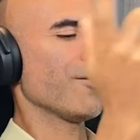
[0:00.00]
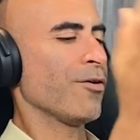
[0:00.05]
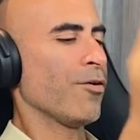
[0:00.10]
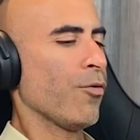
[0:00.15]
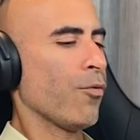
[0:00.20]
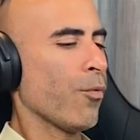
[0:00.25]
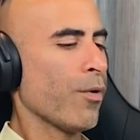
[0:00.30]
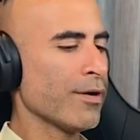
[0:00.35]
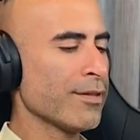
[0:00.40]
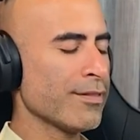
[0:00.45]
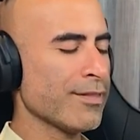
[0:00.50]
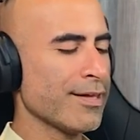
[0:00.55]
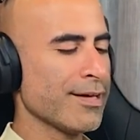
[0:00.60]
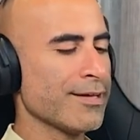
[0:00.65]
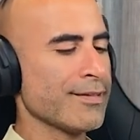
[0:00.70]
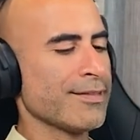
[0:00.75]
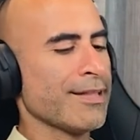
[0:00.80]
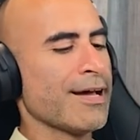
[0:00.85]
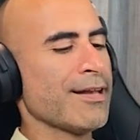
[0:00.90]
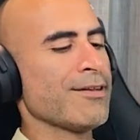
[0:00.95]
one thing
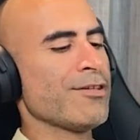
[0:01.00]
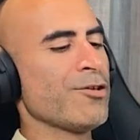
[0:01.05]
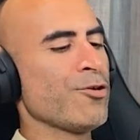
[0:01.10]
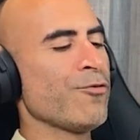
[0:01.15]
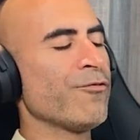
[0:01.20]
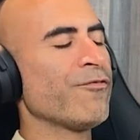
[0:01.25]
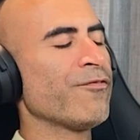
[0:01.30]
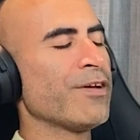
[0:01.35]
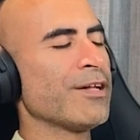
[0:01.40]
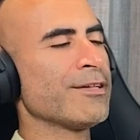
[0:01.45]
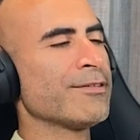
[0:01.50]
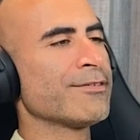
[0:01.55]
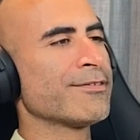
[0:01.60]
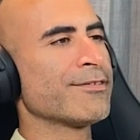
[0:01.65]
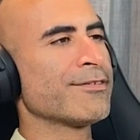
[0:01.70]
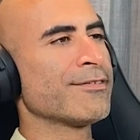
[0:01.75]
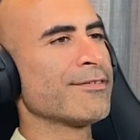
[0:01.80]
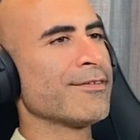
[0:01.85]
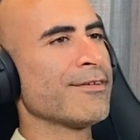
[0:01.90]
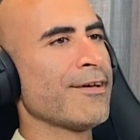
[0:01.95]
that you felt
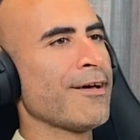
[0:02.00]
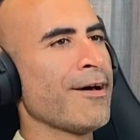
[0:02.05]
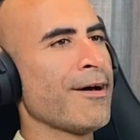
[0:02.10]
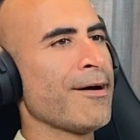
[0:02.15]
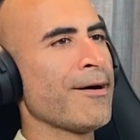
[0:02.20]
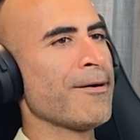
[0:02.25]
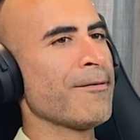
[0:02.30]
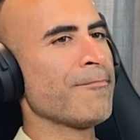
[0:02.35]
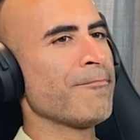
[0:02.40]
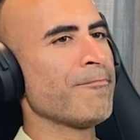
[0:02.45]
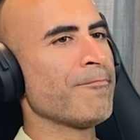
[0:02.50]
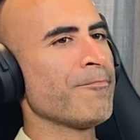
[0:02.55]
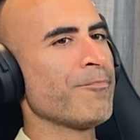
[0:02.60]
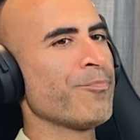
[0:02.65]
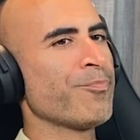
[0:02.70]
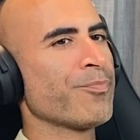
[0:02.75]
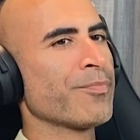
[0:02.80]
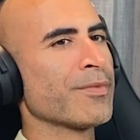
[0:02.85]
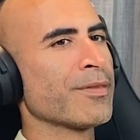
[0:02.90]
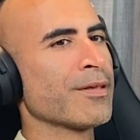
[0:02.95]
um,
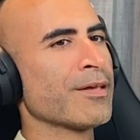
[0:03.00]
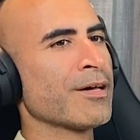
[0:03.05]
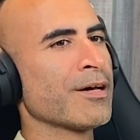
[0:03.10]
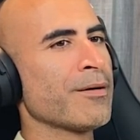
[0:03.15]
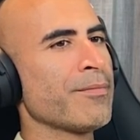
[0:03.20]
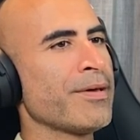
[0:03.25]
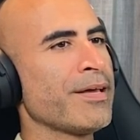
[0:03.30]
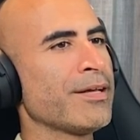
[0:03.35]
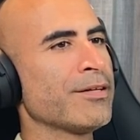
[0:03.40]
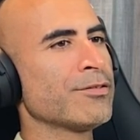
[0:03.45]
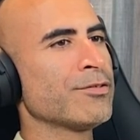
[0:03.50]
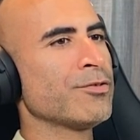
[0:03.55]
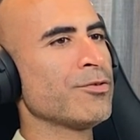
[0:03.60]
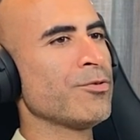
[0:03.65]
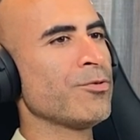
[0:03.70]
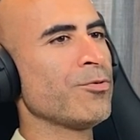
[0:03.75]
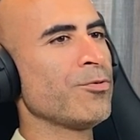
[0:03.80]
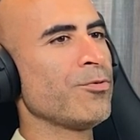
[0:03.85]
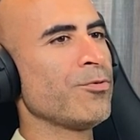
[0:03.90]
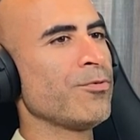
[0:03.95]
coming
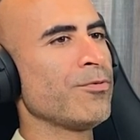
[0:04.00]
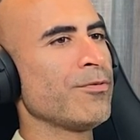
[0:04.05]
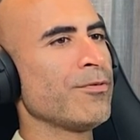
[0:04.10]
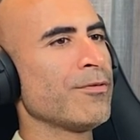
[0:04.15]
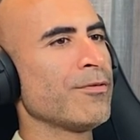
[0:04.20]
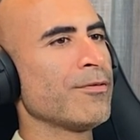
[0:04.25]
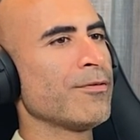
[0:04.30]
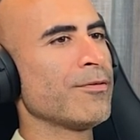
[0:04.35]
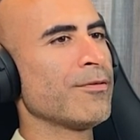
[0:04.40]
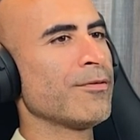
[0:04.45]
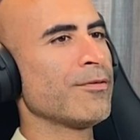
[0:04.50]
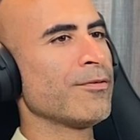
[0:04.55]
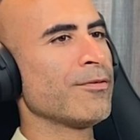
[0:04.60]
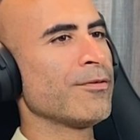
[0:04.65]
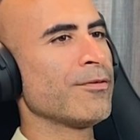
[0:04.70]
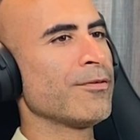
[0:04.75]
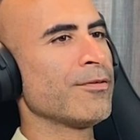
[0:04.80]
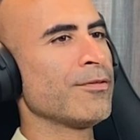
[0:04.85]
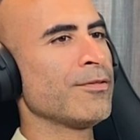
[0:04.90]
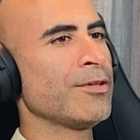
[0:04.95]
to
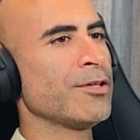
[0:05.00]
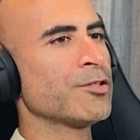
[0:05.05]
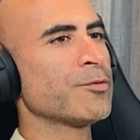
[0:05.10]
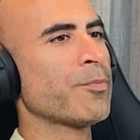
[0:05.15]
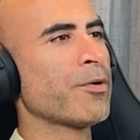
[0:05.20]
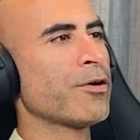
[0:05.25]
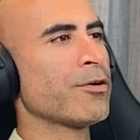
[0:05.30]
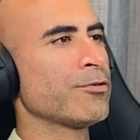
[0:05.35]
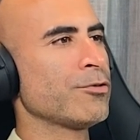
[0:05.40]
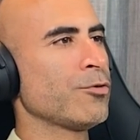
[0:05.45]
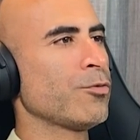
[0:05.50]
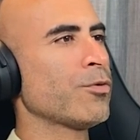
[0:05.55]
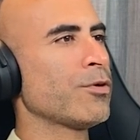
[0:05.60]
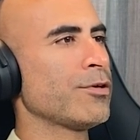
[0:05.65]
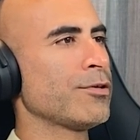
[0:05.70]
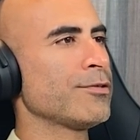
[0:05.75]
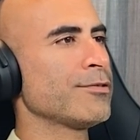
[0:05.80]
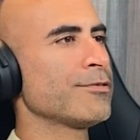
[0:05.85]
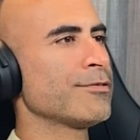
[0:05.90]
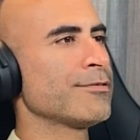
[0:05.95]
this part of the
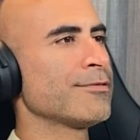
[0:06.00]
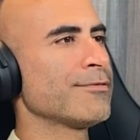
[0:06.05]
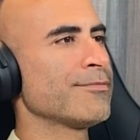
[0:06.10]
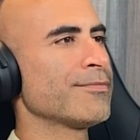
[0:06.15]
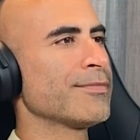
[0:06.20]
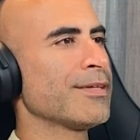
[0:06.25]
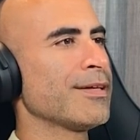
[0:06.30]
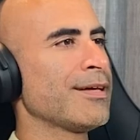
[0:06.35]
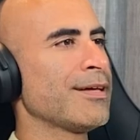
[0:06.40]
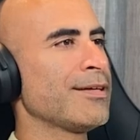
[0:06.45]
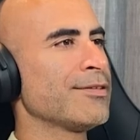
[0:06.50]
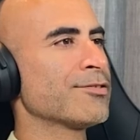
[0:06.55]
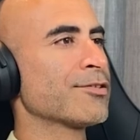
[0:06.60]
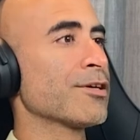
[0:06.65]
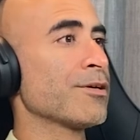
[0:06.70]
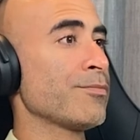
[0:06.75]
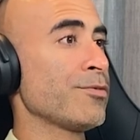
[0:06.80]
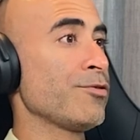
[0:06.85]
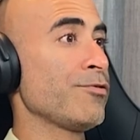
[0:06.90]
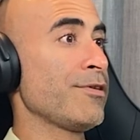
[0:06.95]
world is
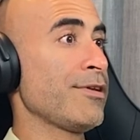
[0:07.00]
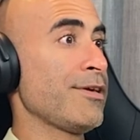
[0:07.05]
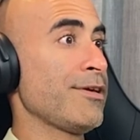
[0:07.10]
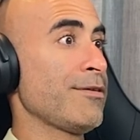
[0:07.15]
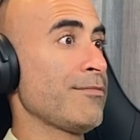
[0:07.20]
community